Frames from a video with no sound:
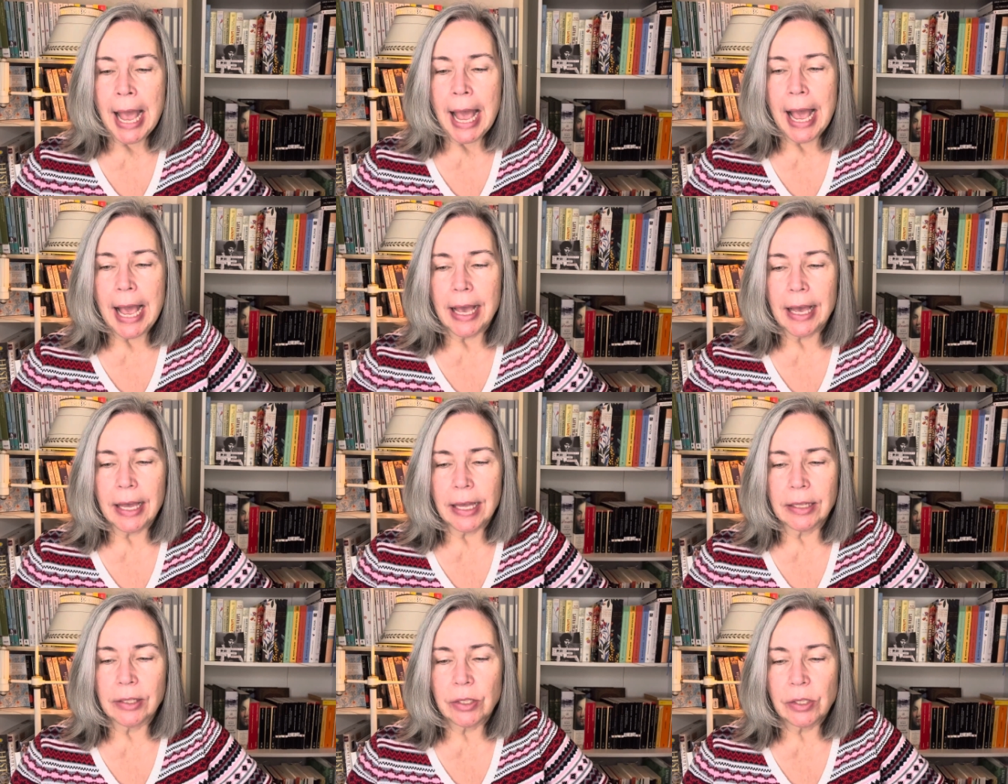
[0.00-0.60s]

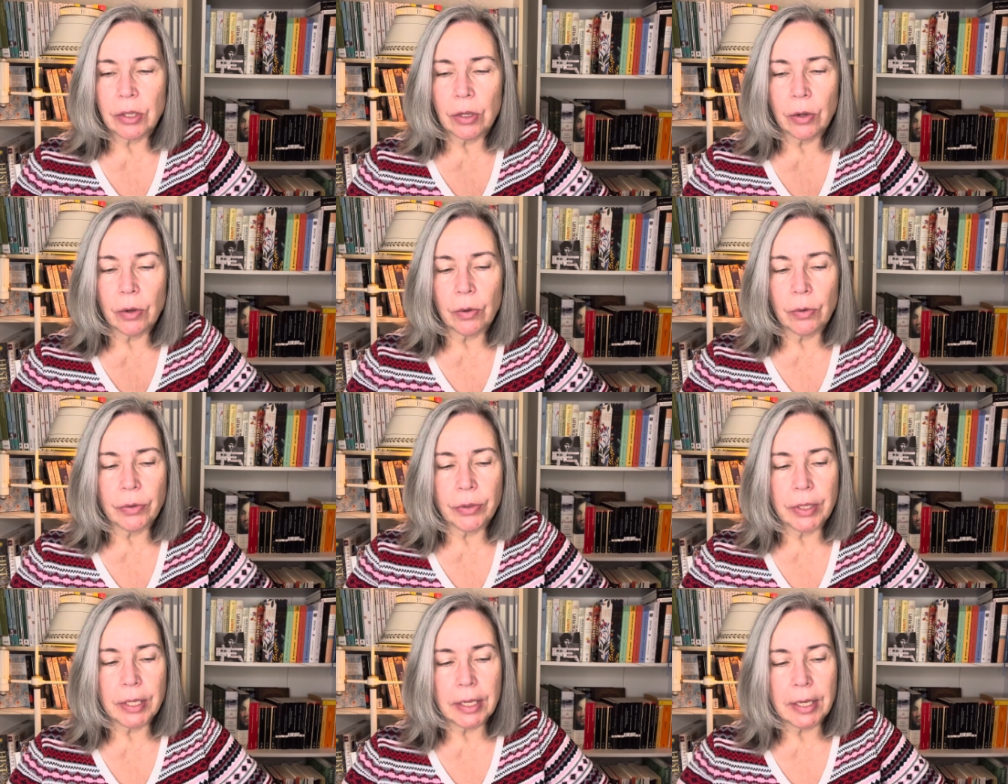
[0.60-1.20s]
And so
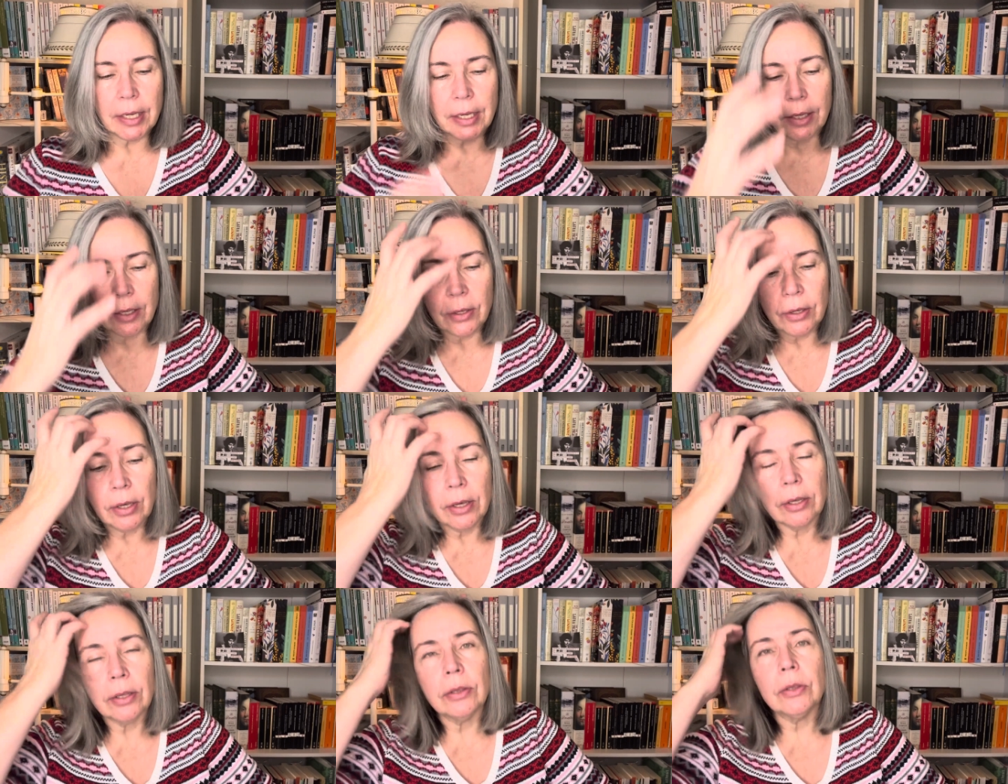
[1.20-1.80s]
the
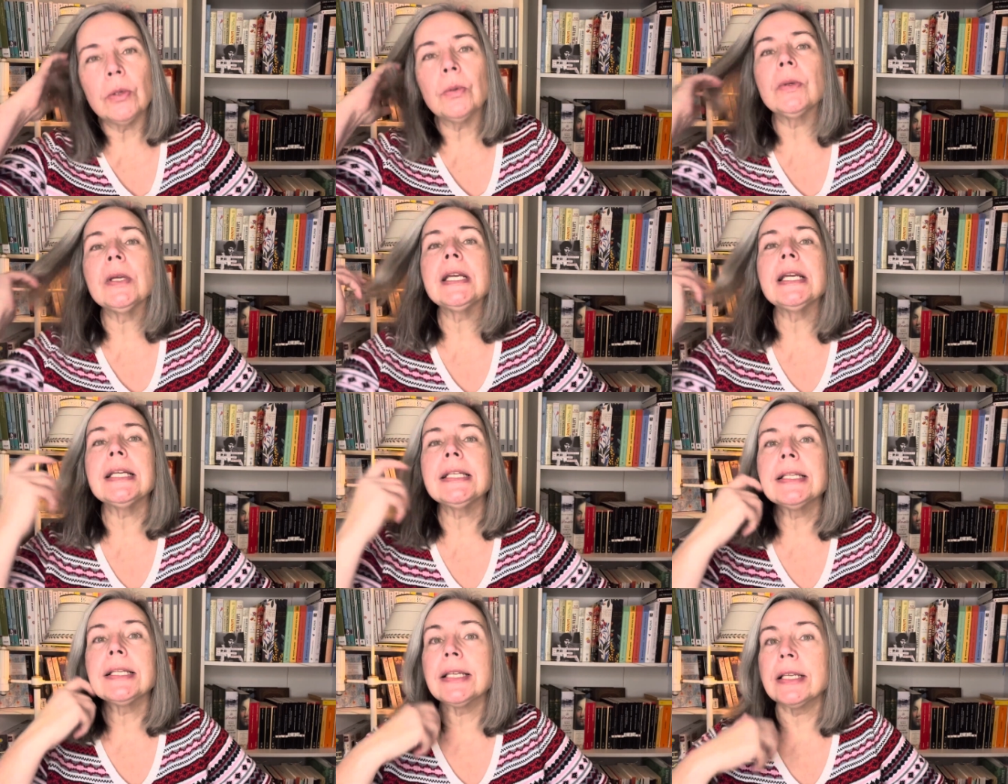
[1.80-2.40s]

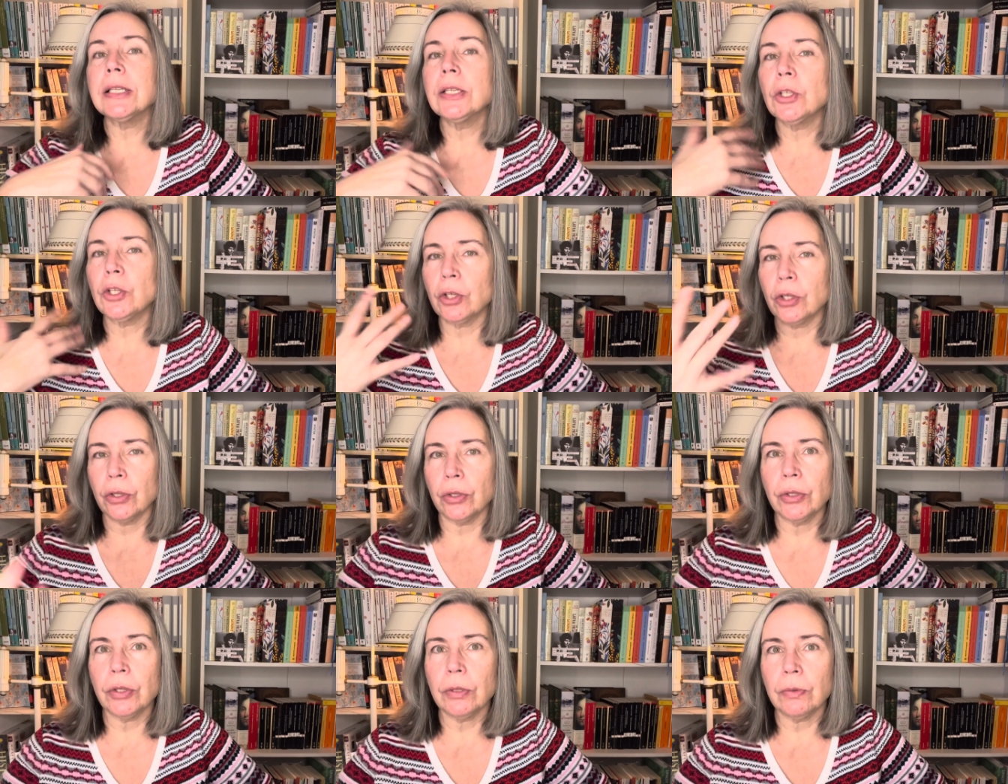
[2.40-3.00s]
three
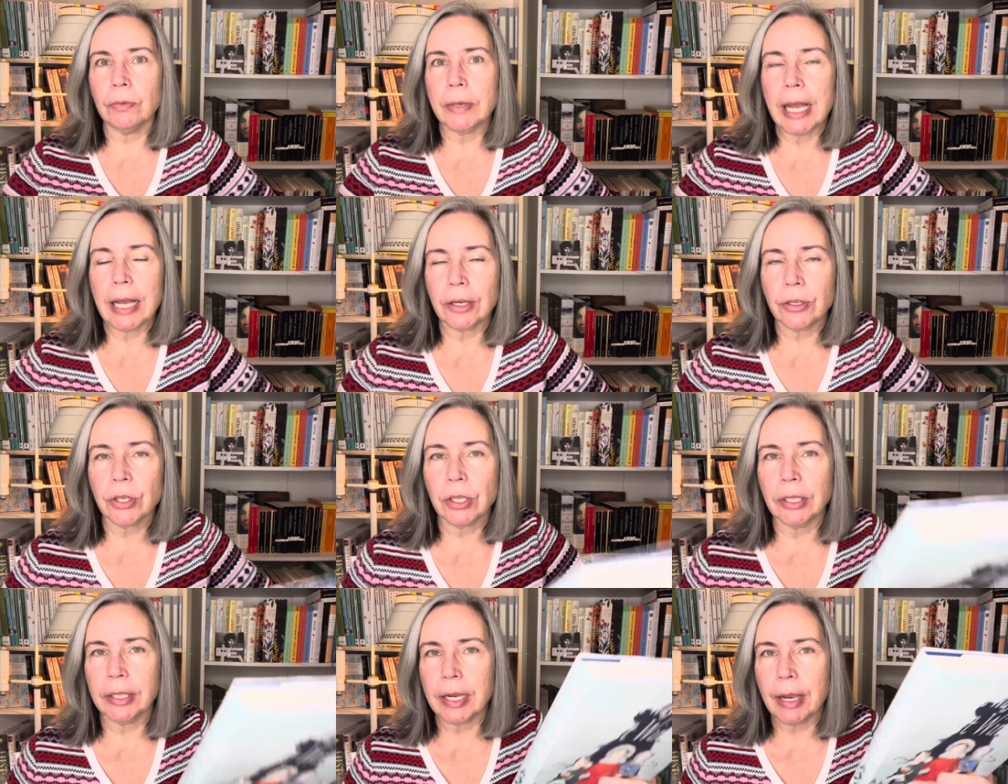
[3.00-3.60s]
sisters
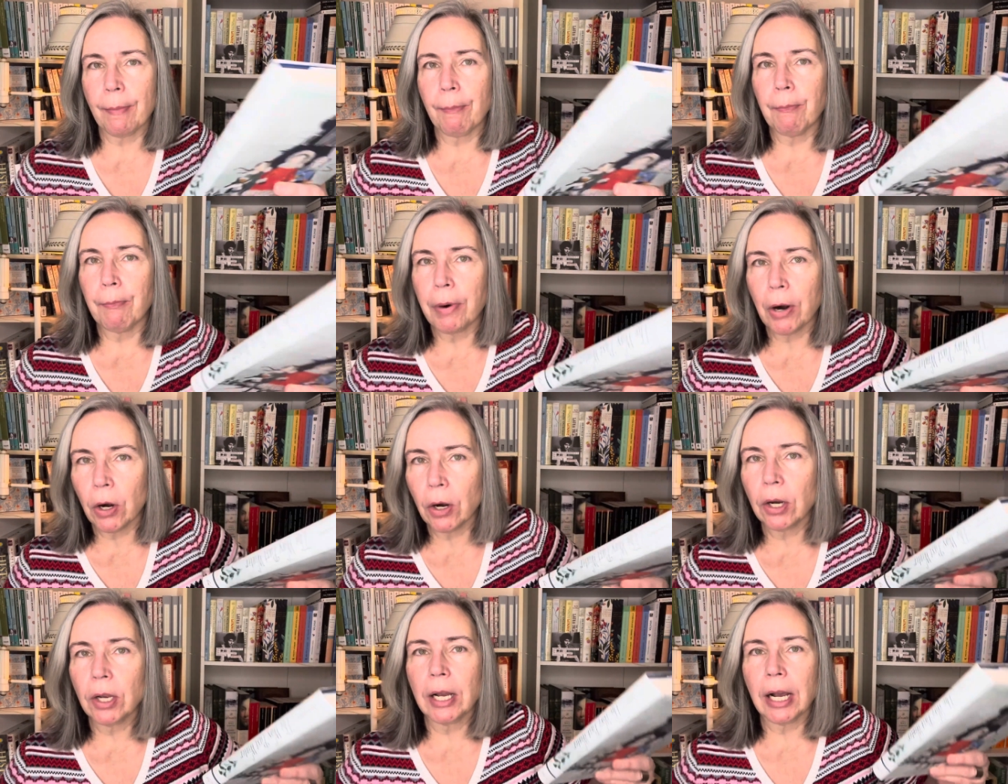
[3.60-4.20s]
actually
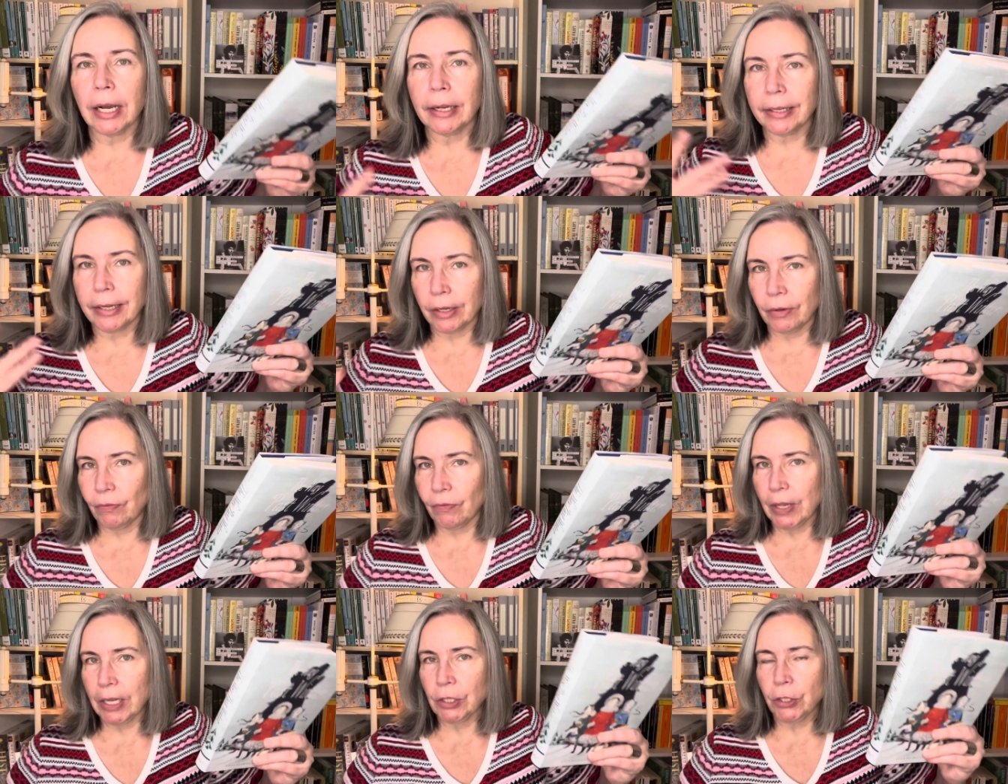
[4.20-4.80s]
embark on
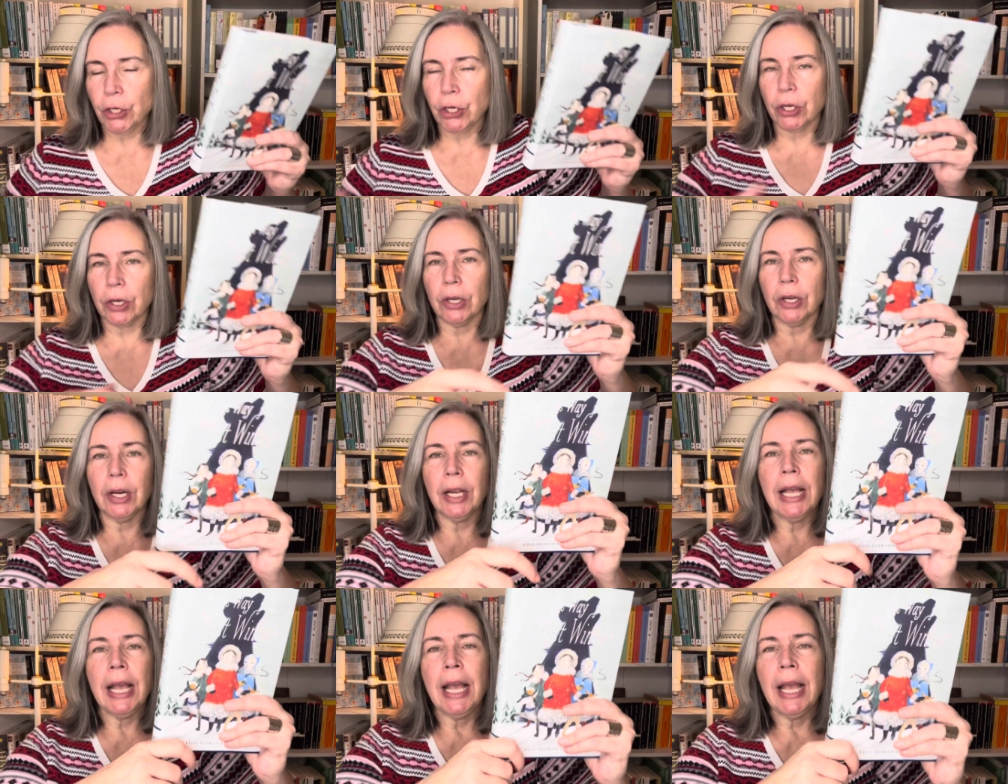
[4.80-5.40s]
adventure,